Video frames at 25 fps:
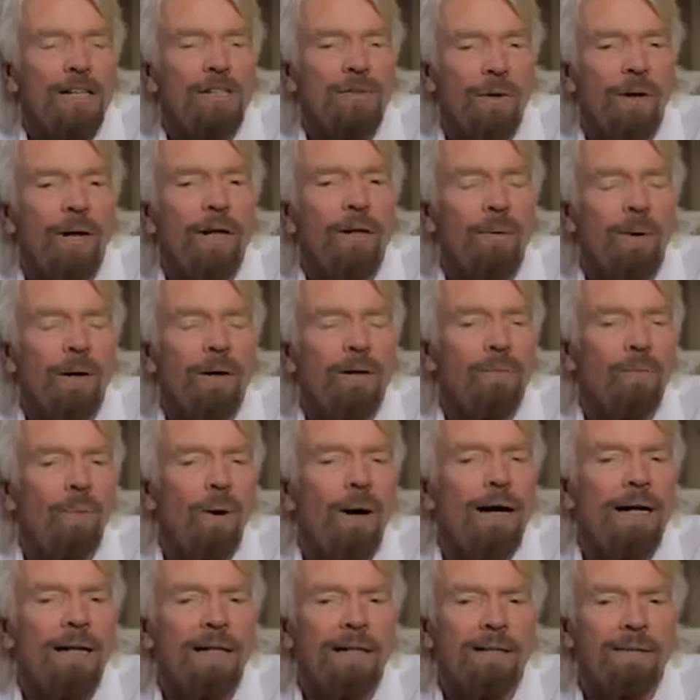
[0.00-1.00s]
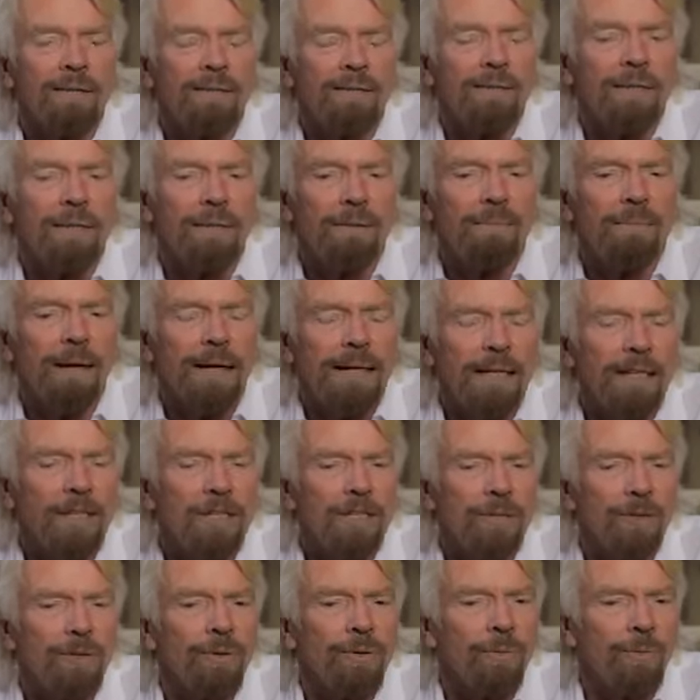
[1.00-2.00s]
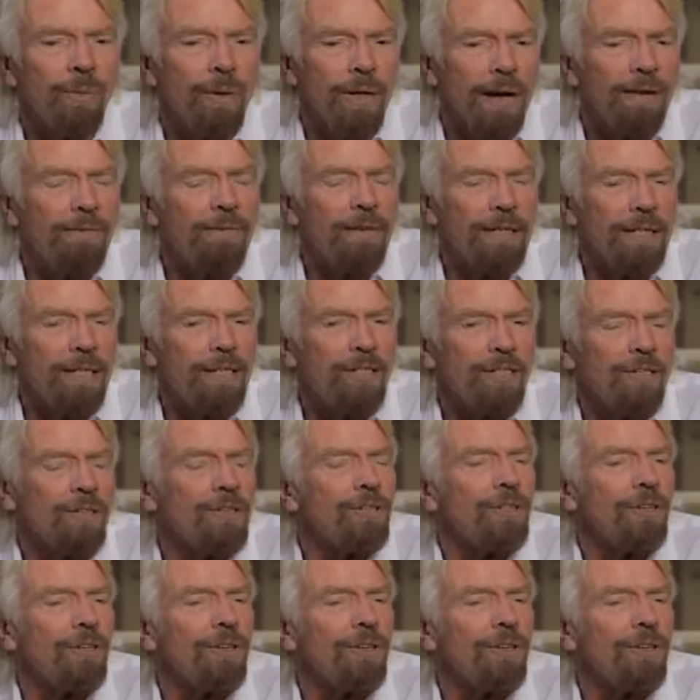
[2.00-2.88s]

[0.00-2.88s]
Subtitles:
it's really worthwhile making sure that whatever it is you're